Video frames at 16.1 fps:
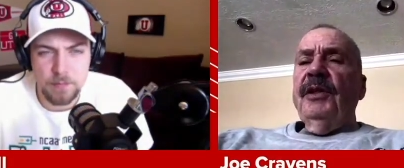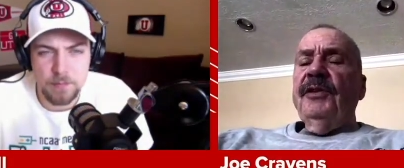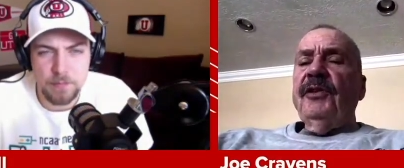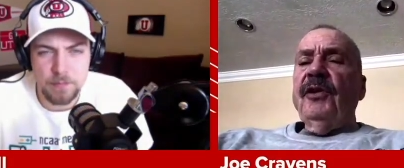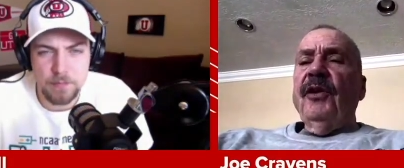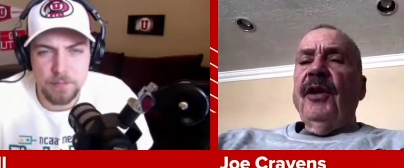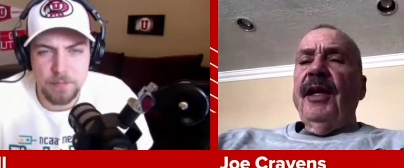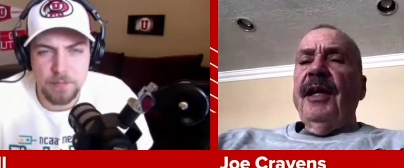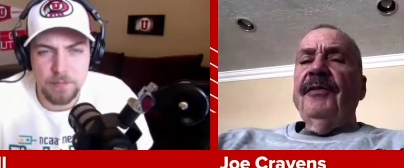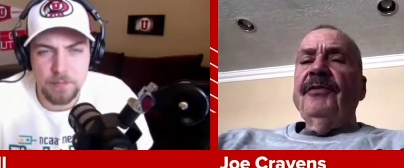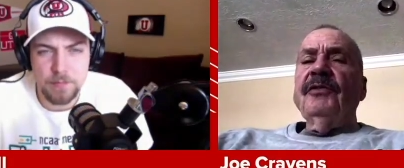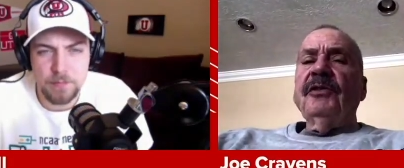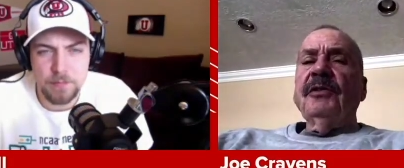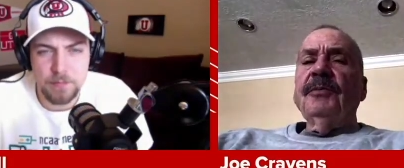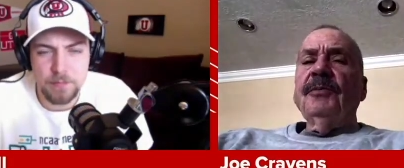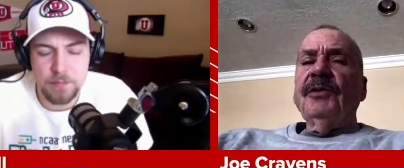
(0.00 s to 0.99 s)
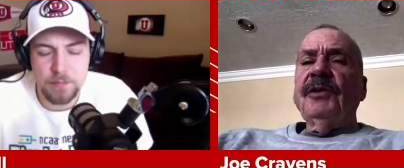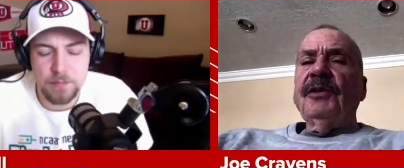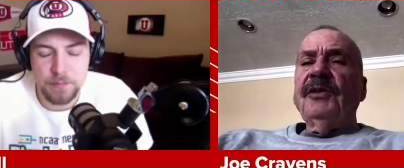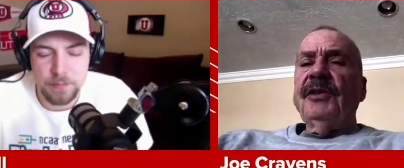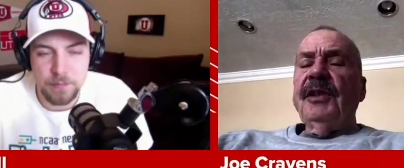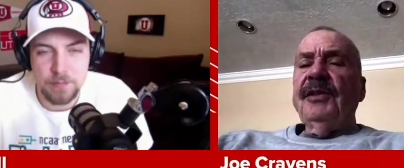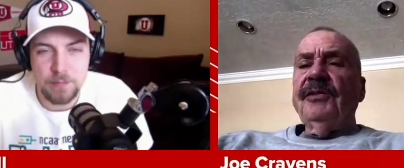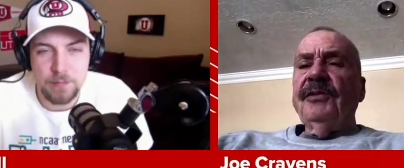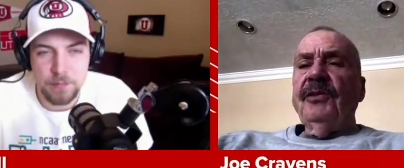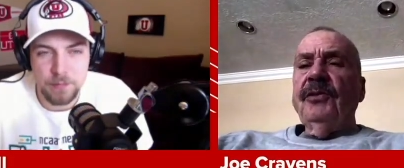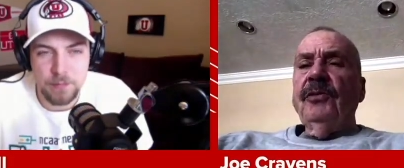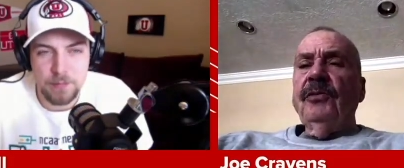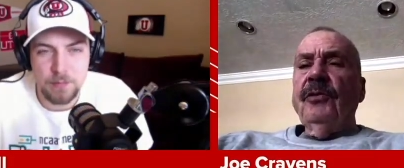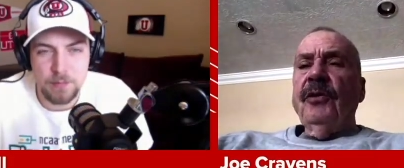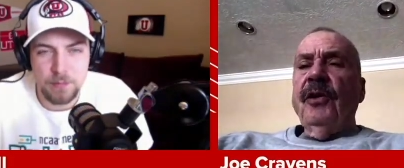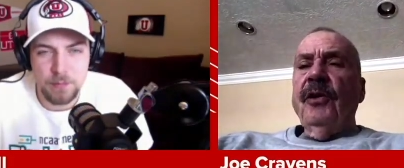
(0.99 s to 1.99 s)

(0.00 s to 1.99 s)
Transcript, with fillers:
Speaker 1: of time before he started having some